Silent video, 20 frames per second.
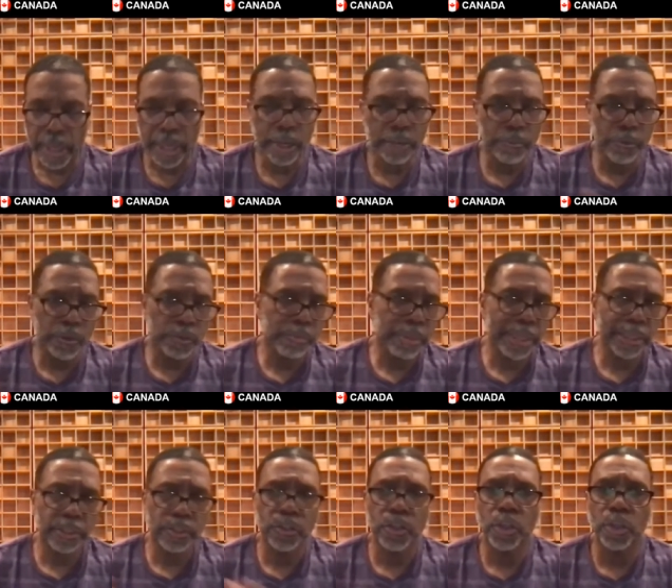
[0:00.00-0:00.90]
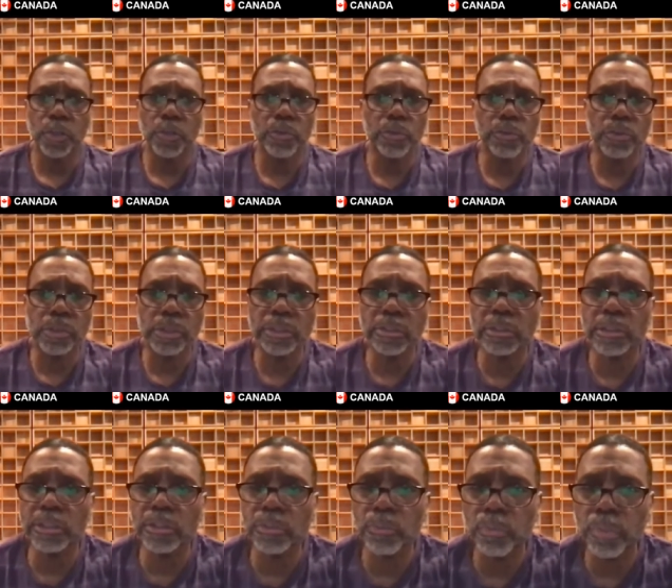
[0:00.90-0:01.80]
and respect is huge. This
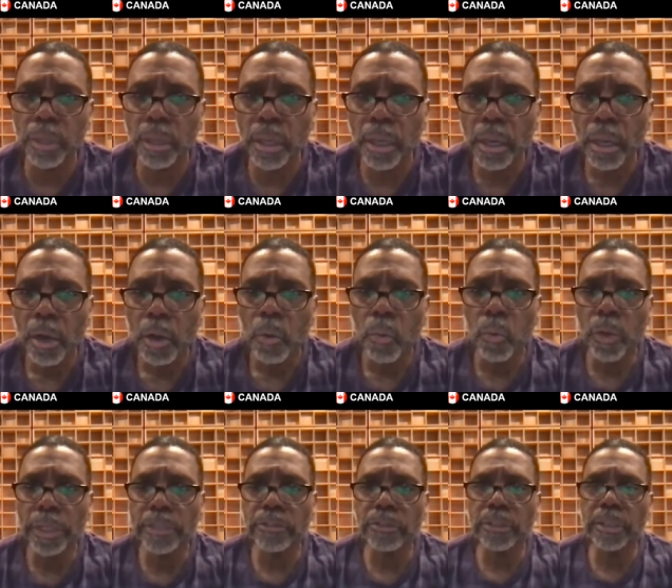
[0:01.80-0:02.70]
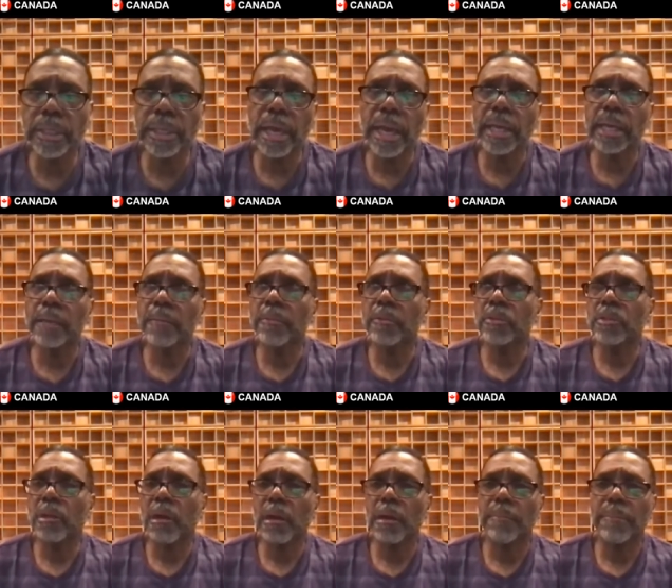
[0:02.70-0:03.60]
this Wednesday night, I'm going
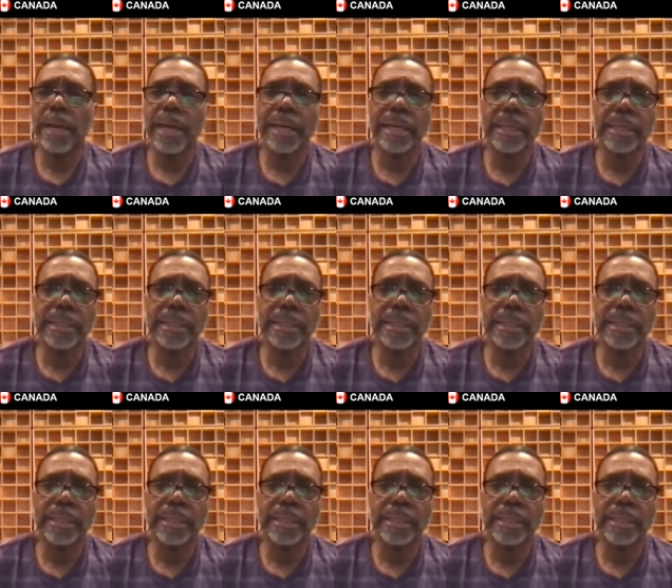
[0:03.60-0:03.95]
to talk about